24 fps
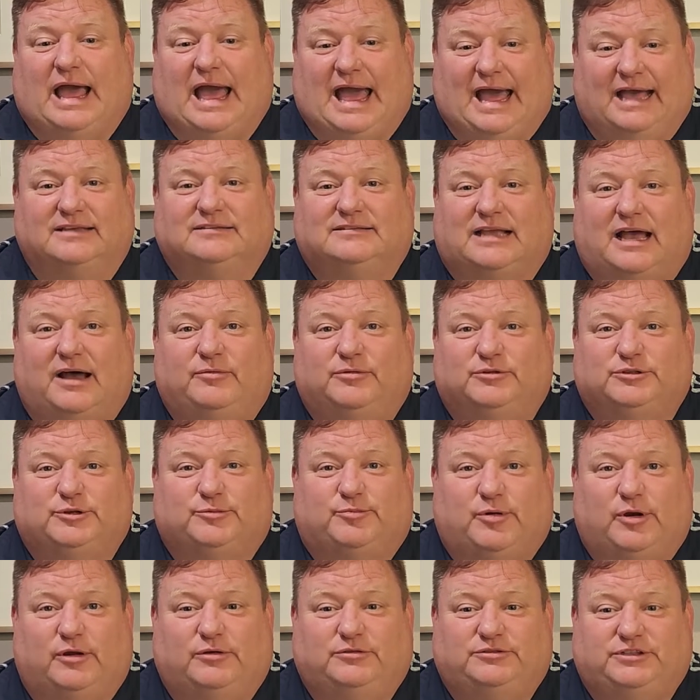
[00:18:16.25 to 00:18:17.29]
as
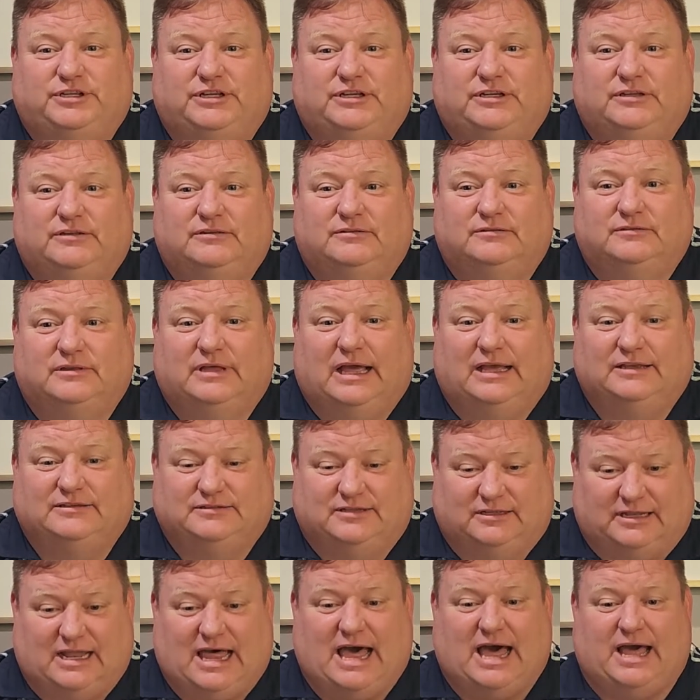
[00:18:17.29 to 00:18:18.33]

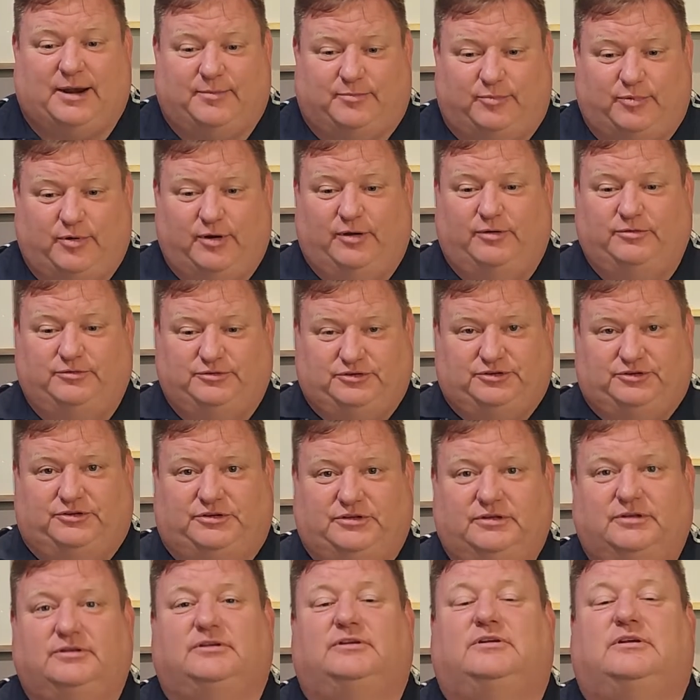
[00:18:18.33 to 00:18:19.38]
the line approached
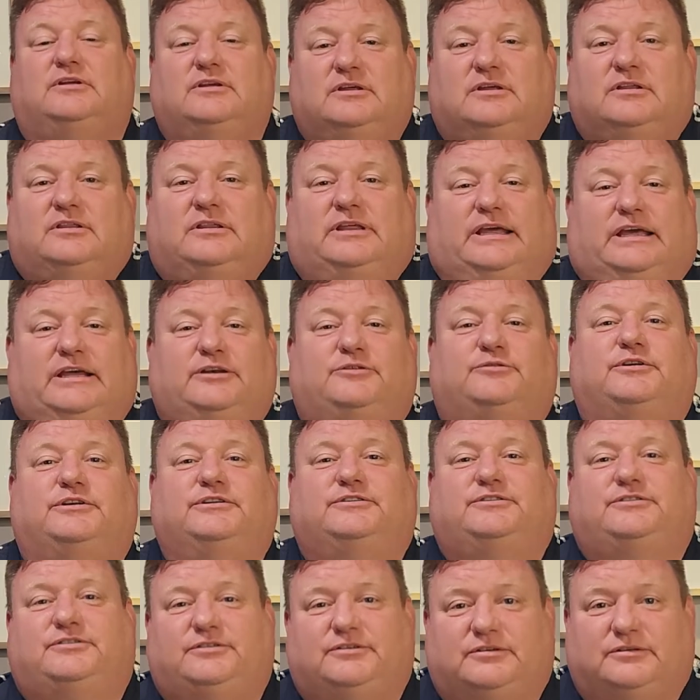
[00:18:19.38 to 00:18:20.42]
the
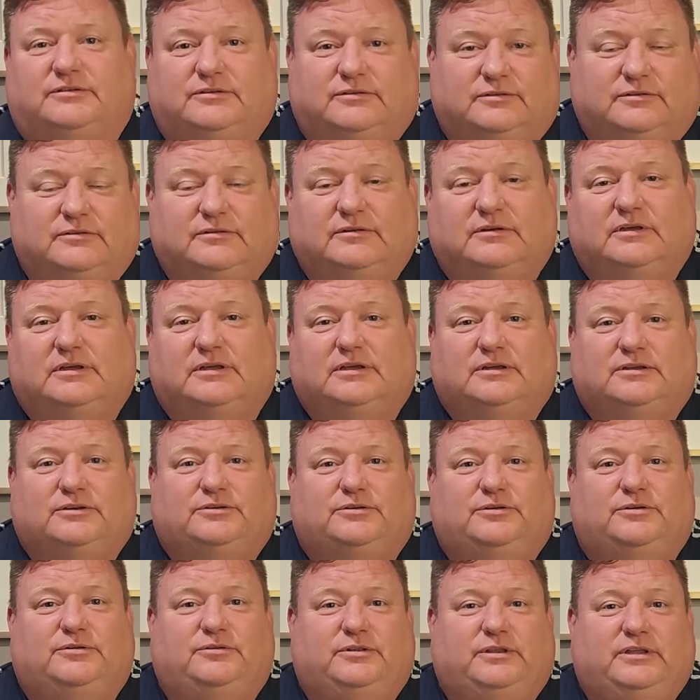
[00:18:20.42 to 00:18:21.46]
entrance
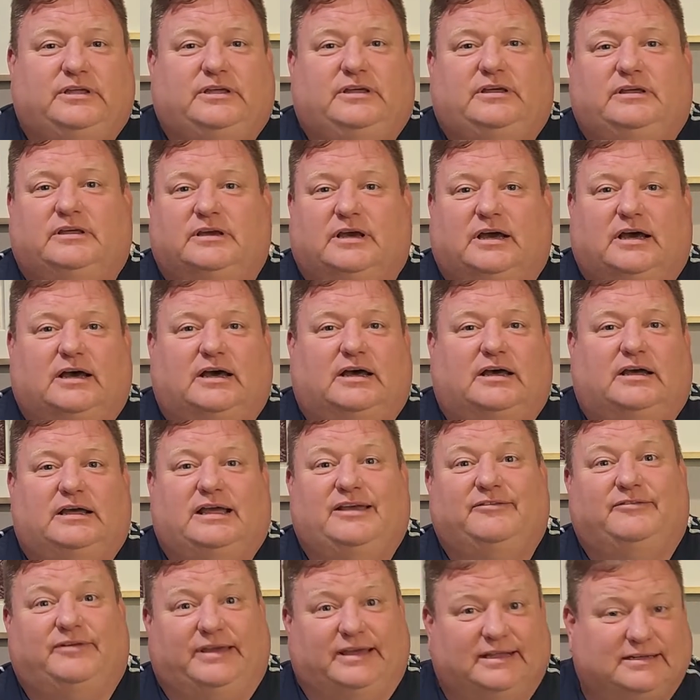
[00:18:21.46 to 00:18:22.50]
to the
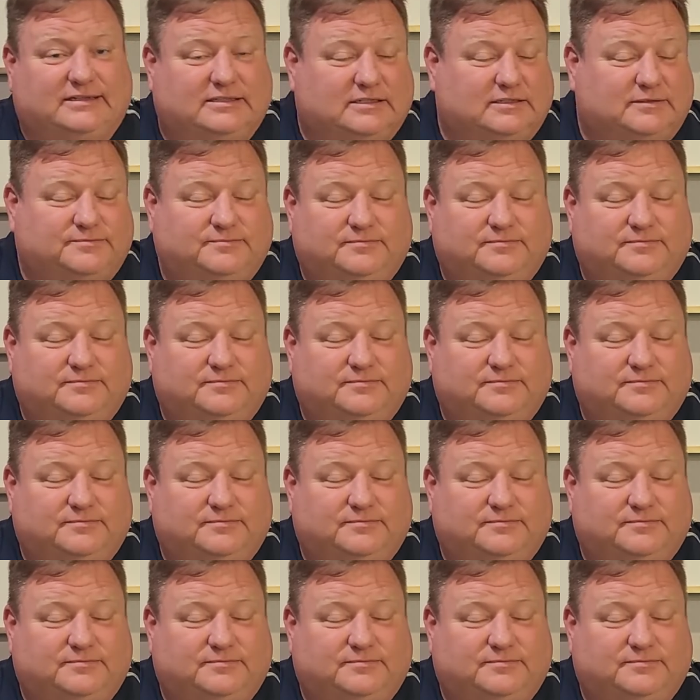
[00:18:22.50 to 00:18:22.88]
event,